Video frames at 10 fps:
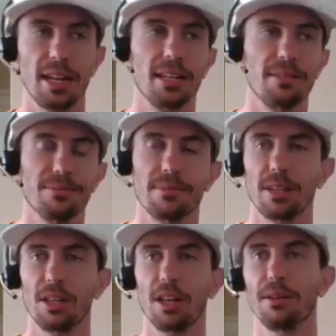didn't,
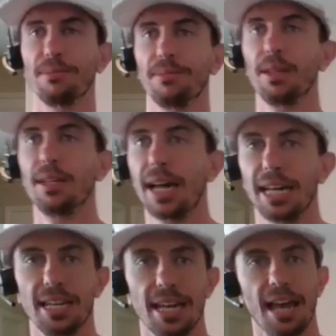you know, I
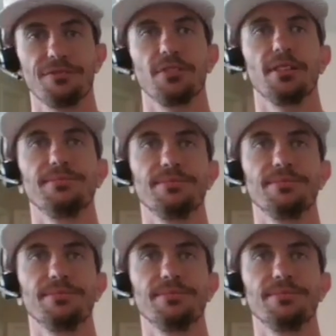didn't have to